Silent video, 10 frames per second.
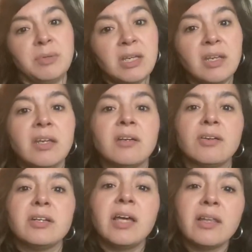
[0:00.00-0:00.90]
pink or
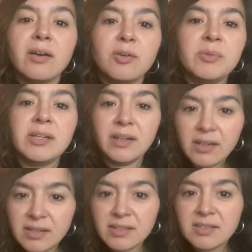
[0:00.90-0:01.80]
yellow
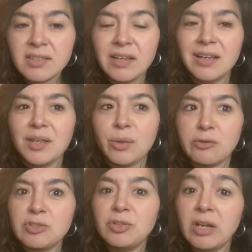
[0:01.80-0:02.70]
because
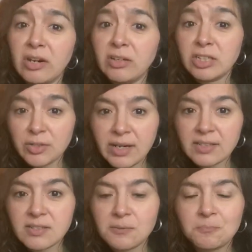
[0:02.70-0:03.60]
those are inherited
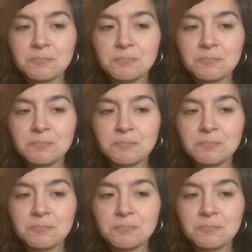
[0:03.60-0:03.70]
traits.